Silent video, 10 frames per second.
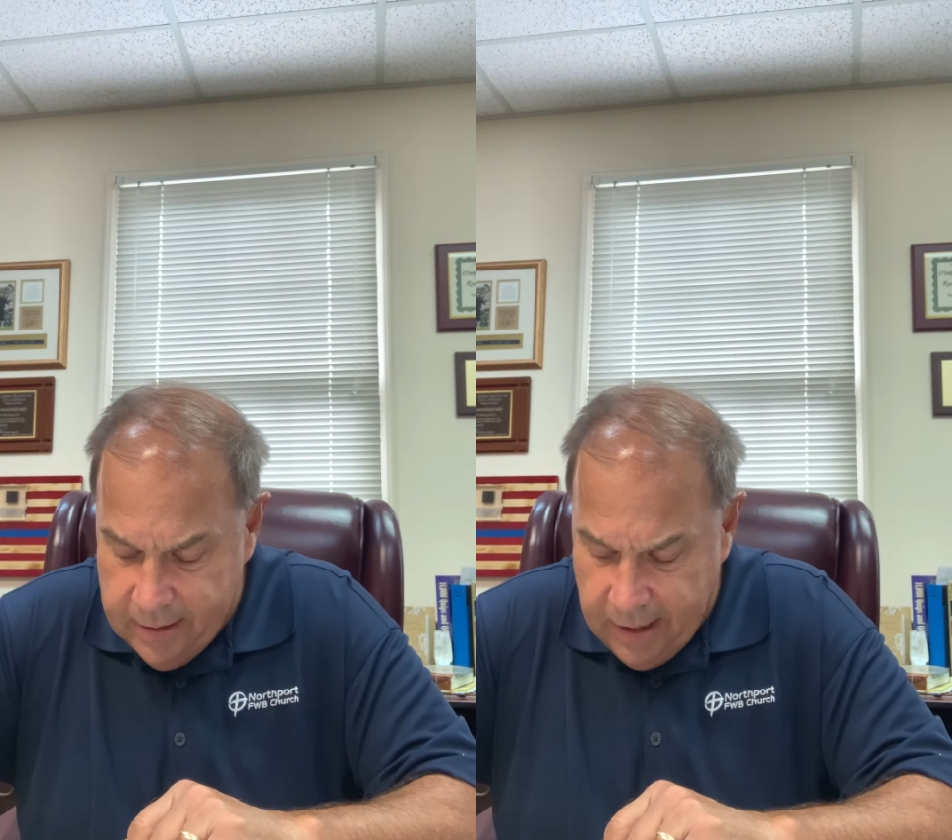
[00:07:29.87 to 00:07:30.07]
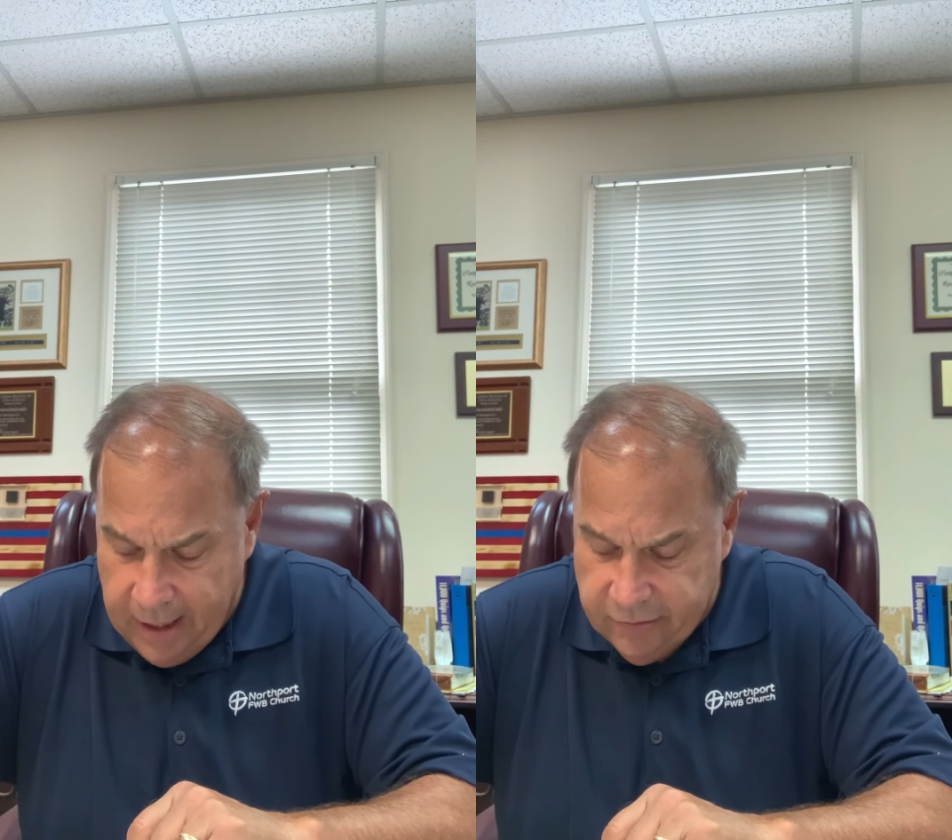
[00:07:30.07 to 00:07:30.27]

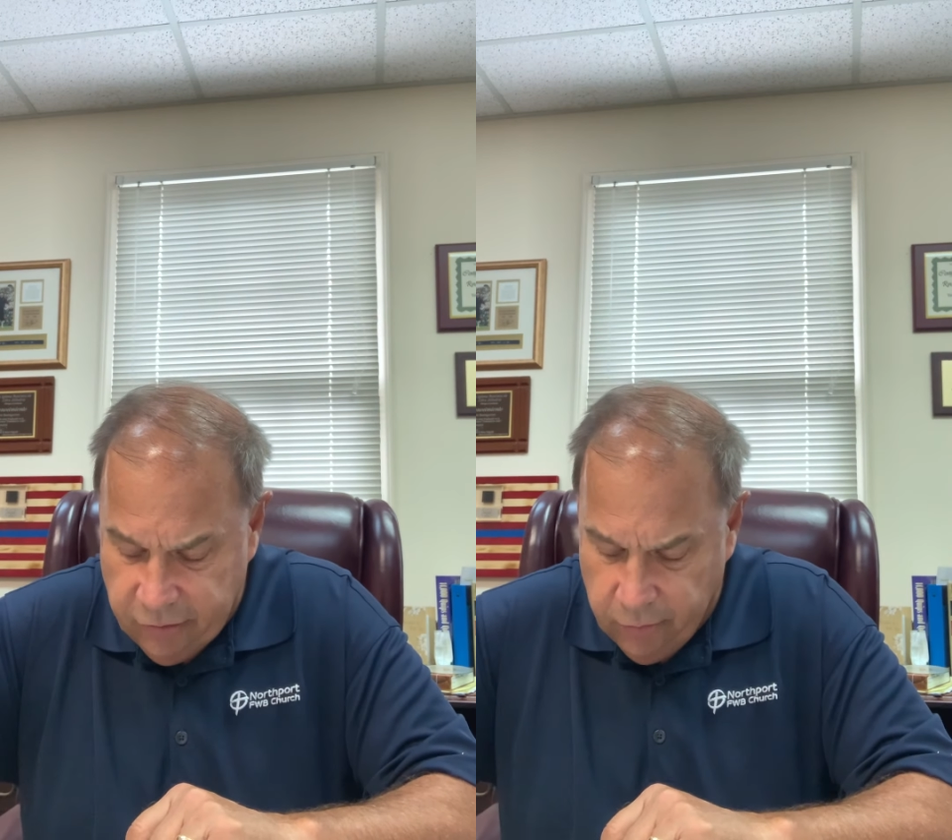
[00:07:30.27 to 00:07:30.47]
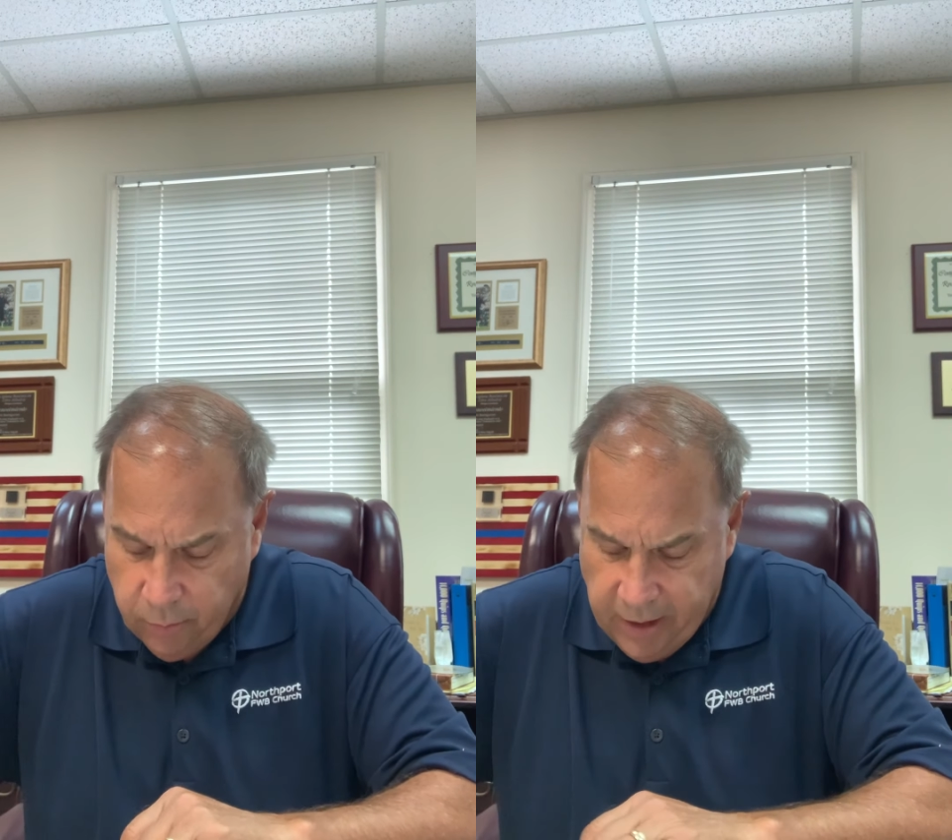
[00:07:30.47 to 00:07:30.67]
And
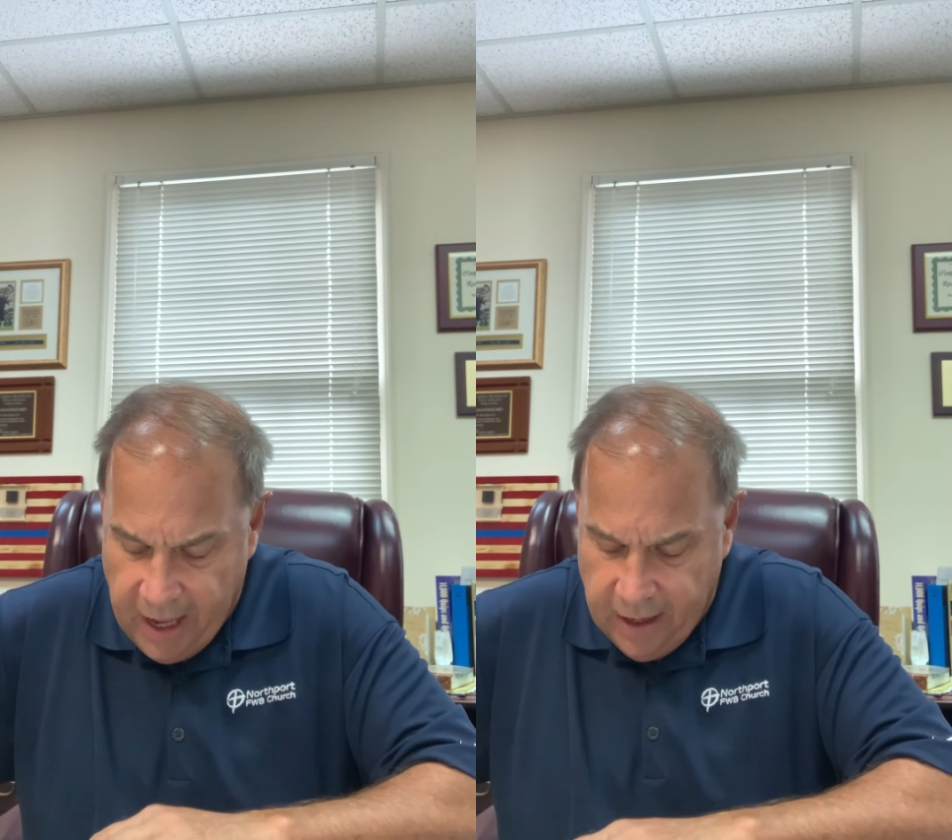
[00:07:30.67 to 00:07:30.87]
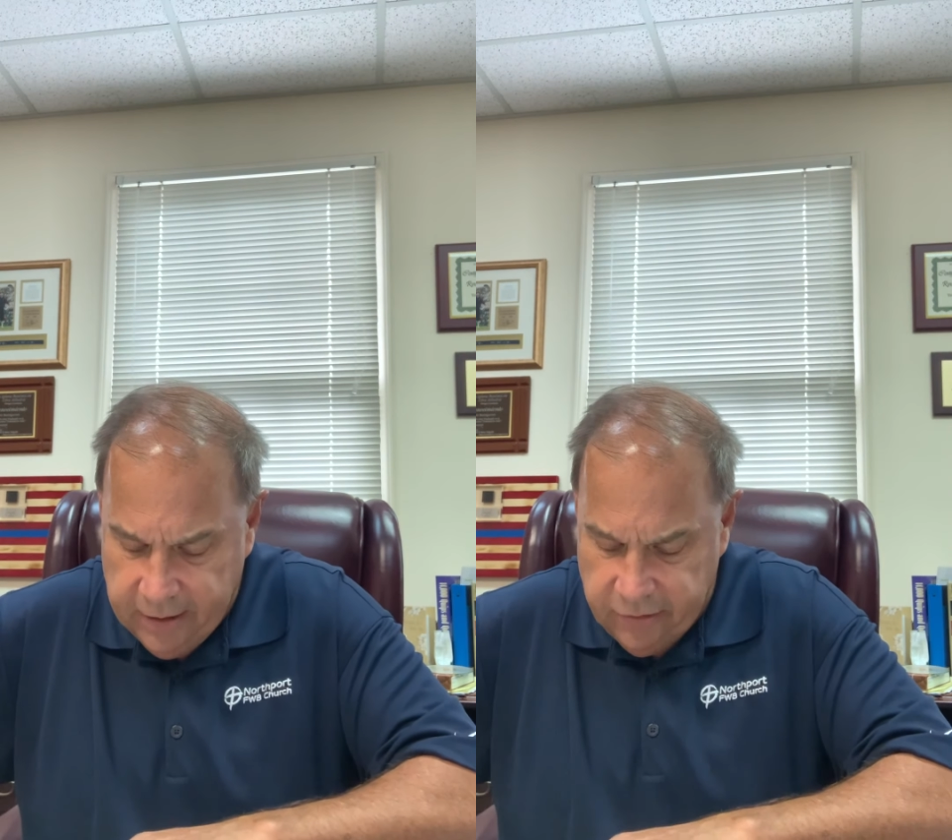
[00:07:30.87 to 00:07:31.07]
so the
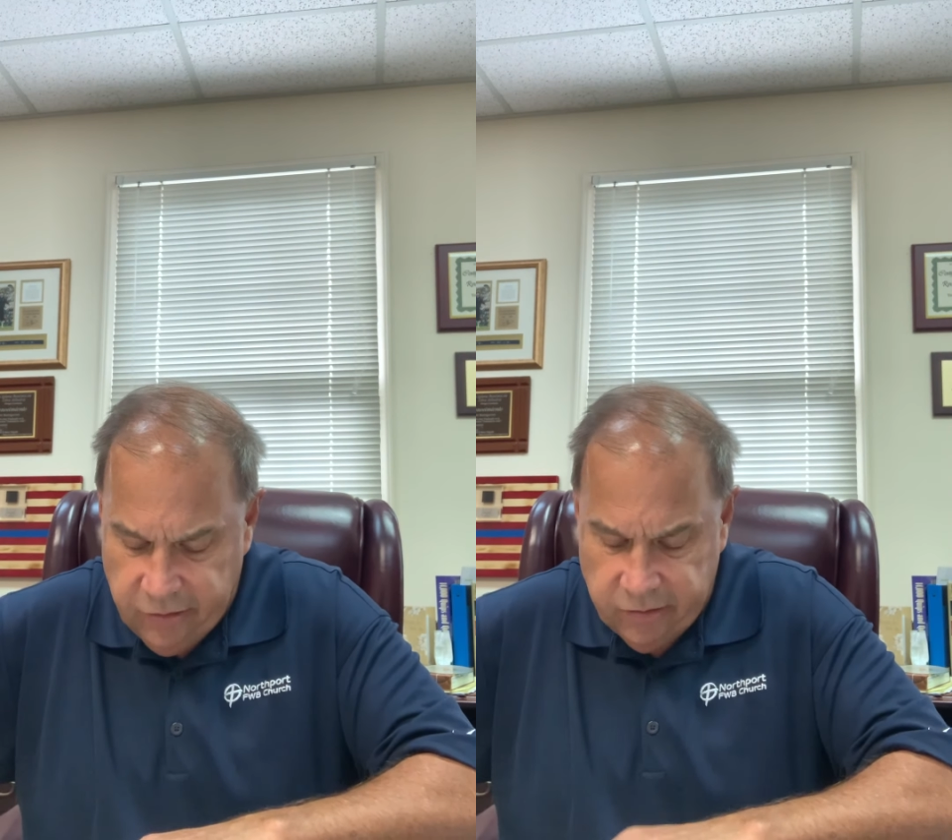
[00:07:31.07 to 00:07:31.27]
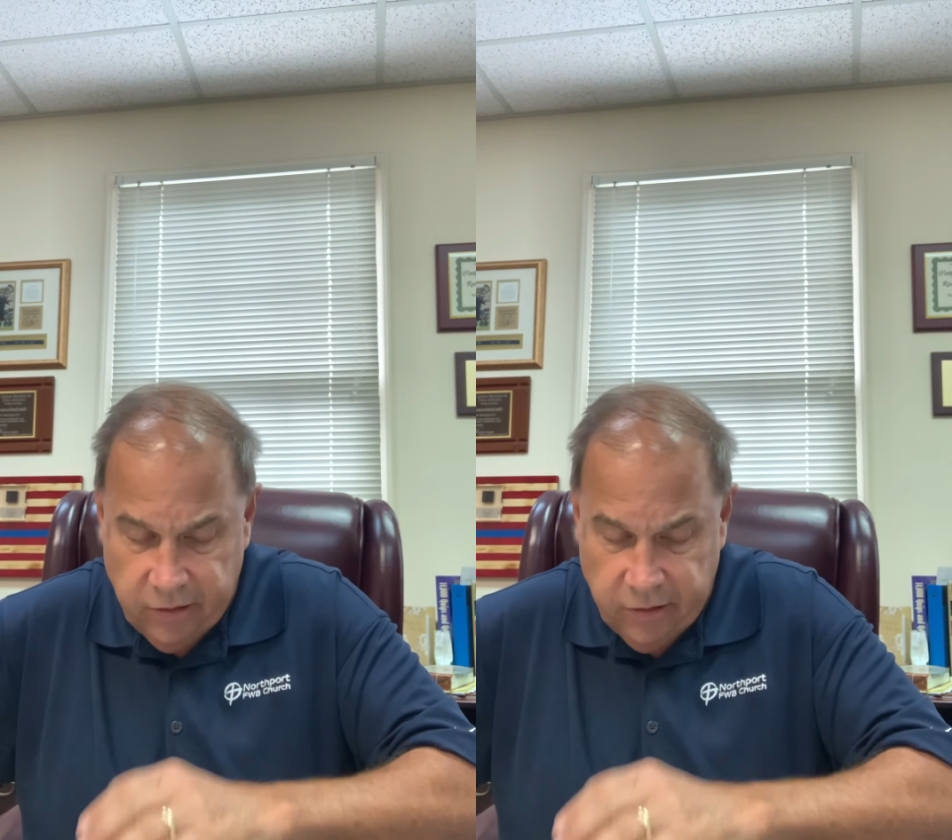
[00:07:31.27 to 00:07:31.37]
reality is this,